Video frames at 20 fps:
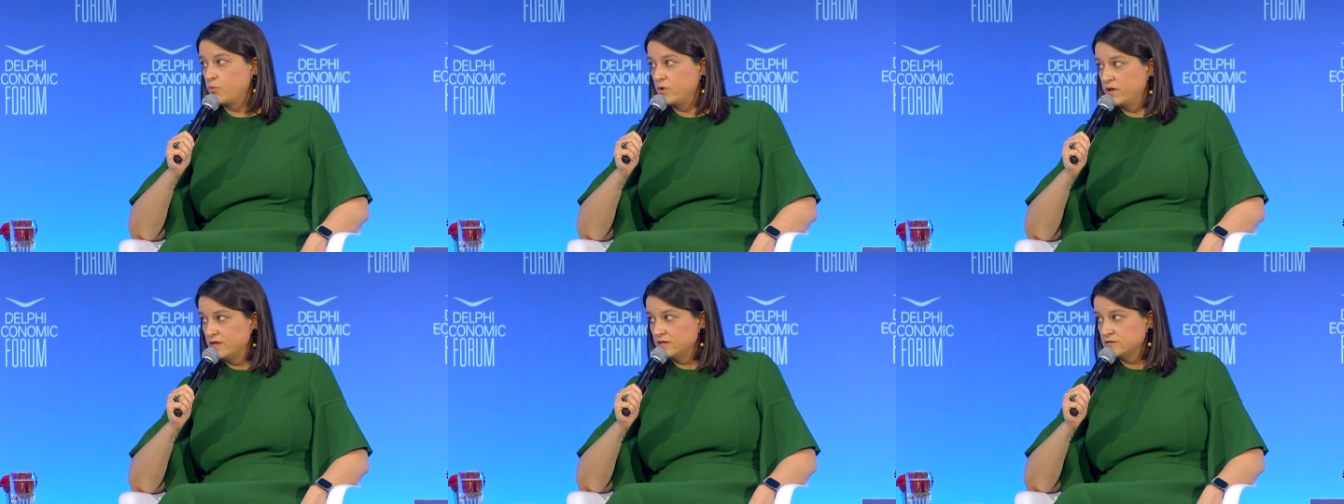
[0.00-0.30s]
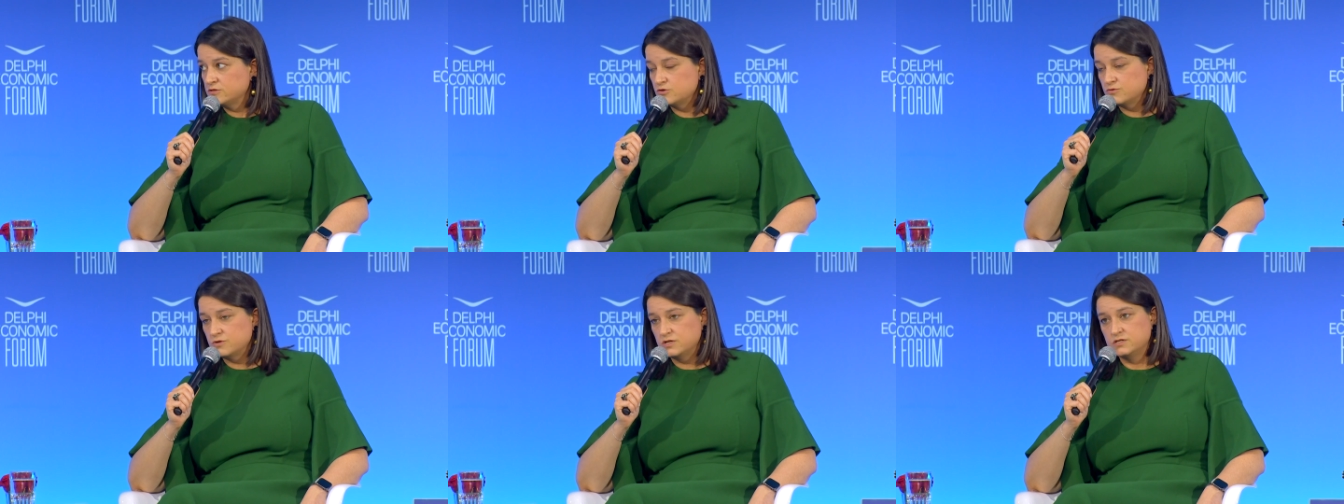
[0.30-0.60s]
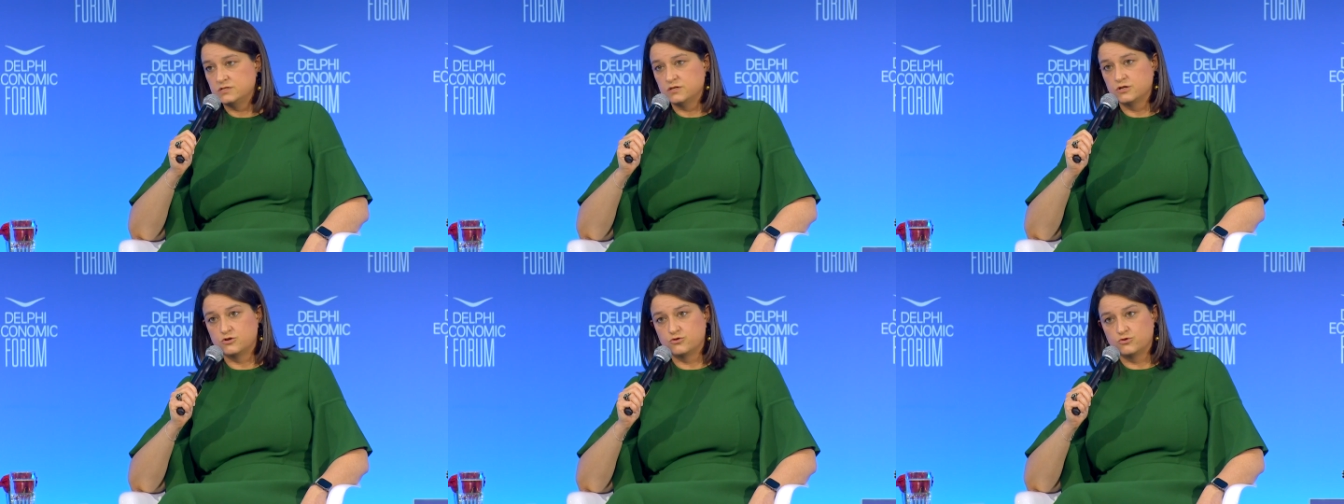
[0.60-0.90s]
We as
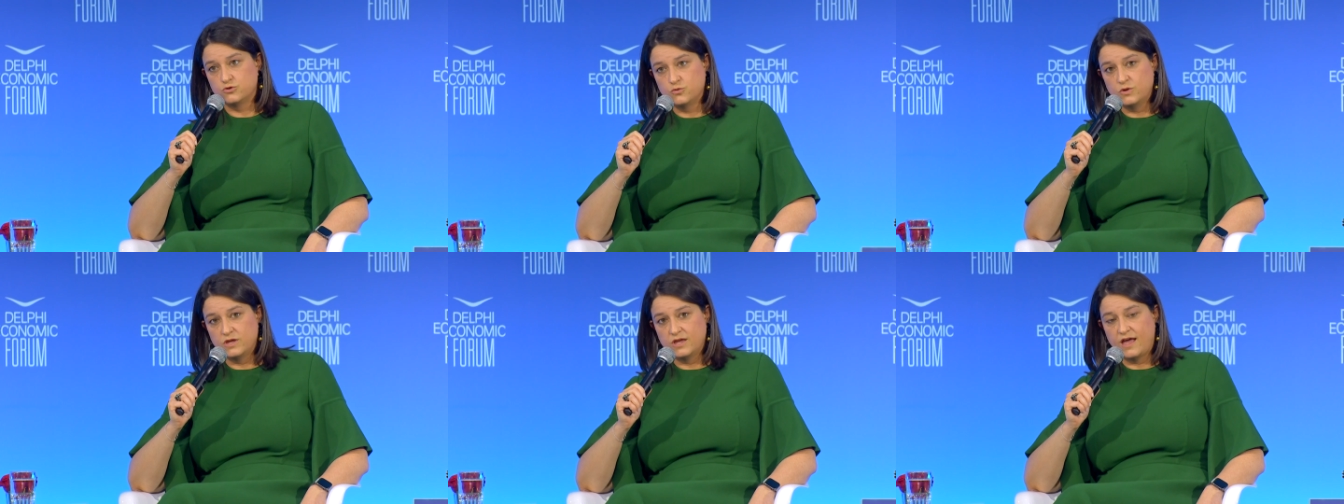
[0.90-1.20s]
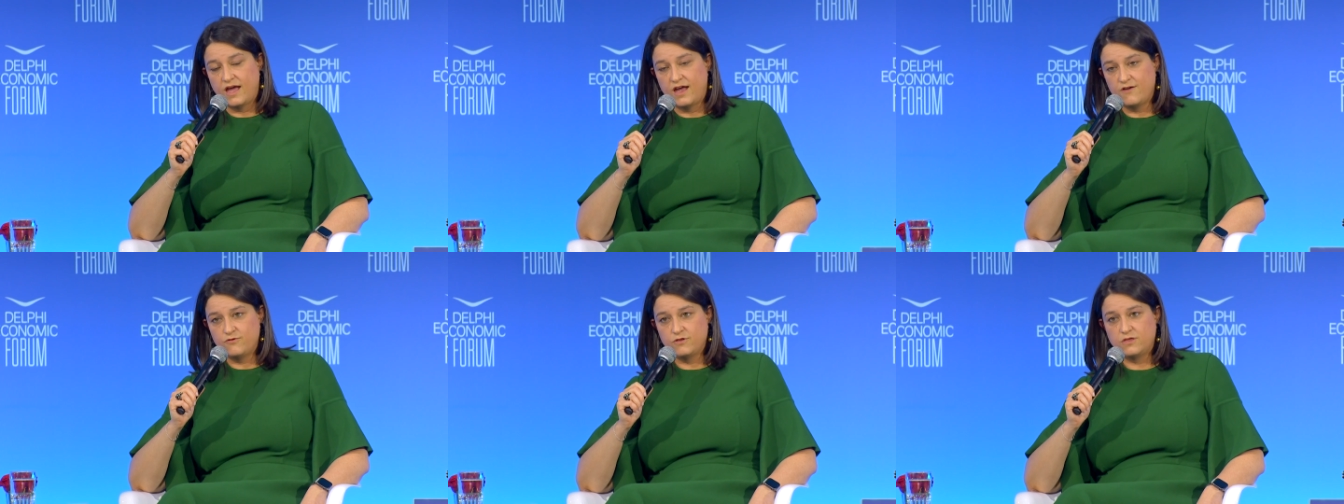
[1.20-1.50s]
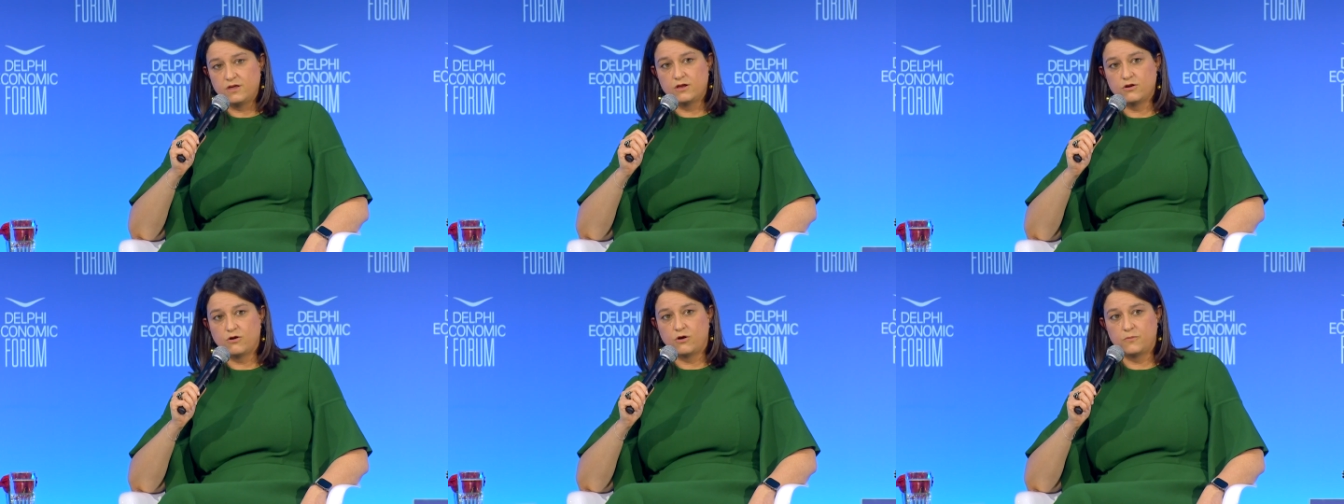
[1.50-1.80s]
Greece are doing
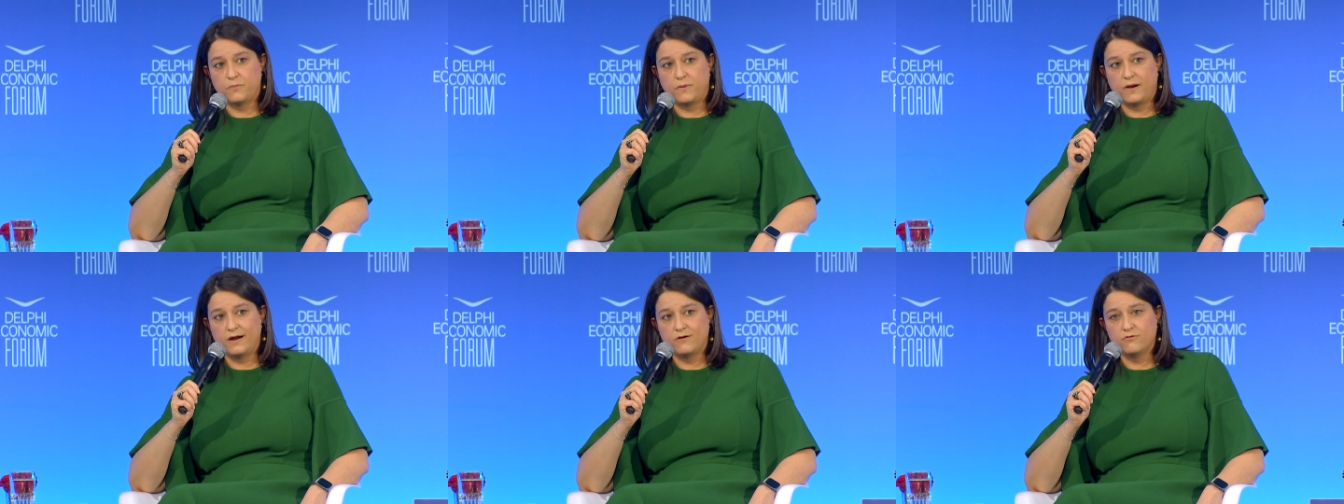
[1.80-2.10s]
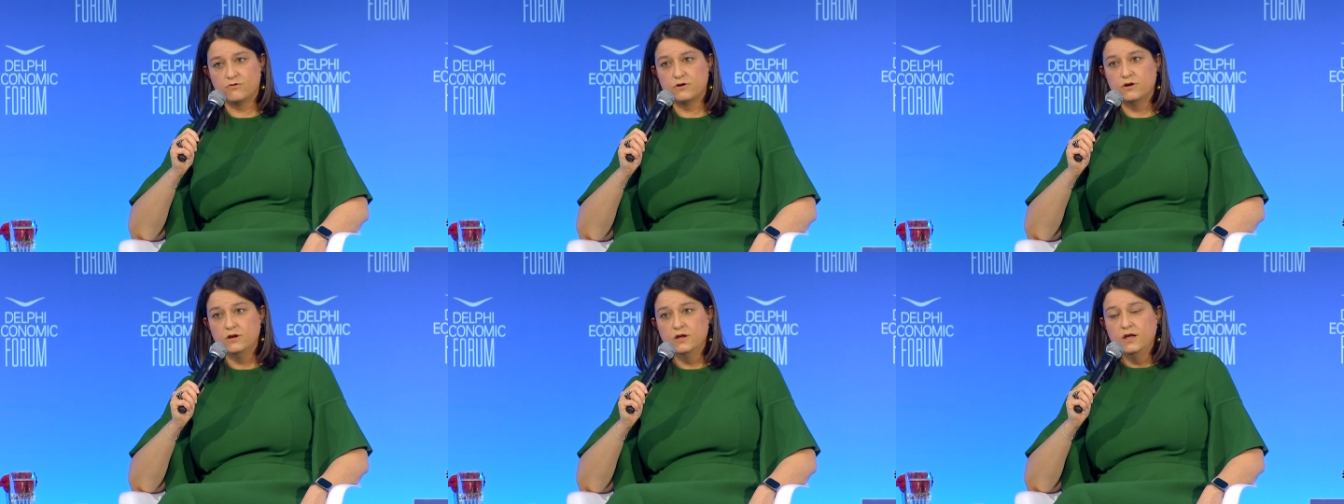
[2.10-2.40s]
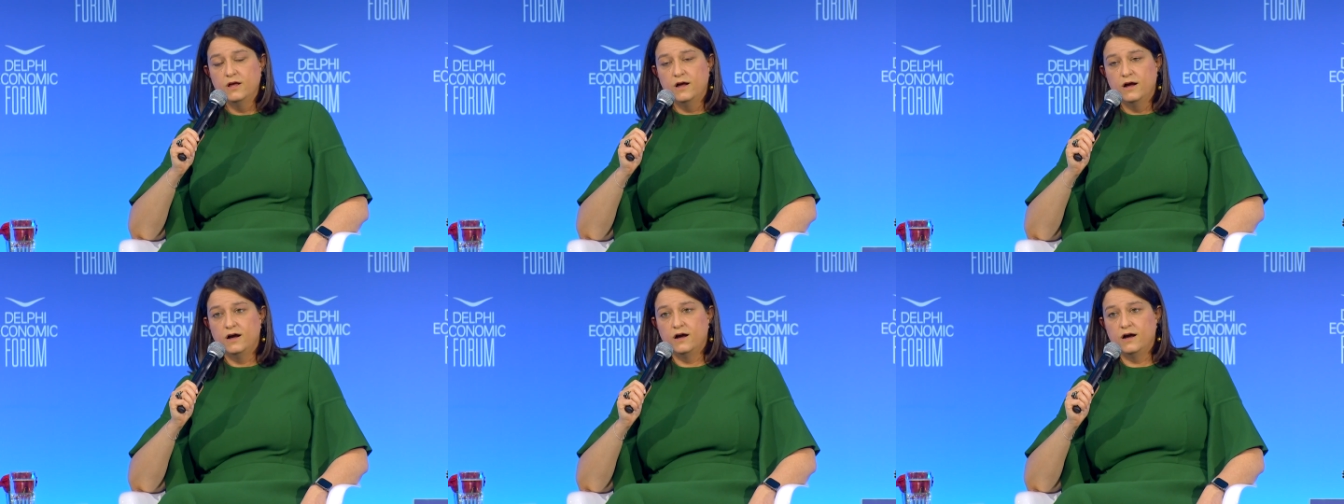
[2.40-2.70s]
everything in our power
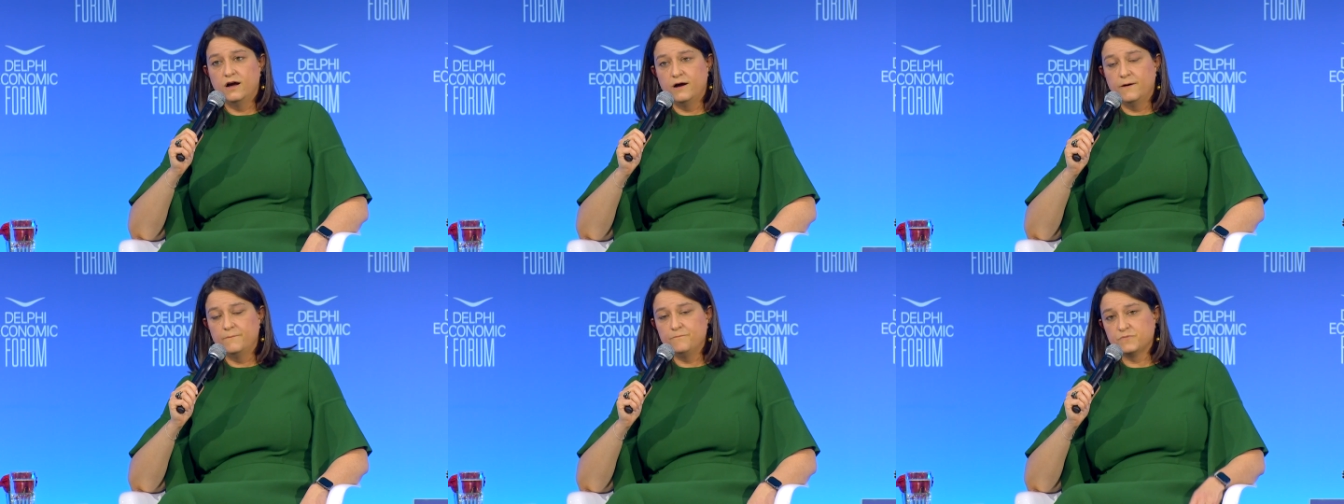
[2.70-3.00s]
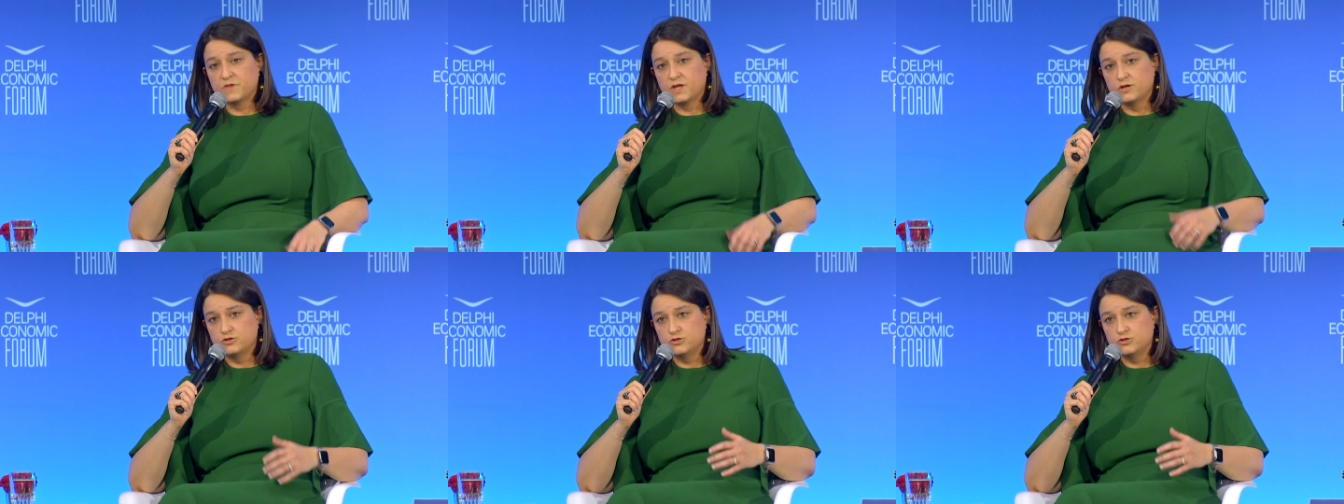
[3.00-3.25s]
uh, um,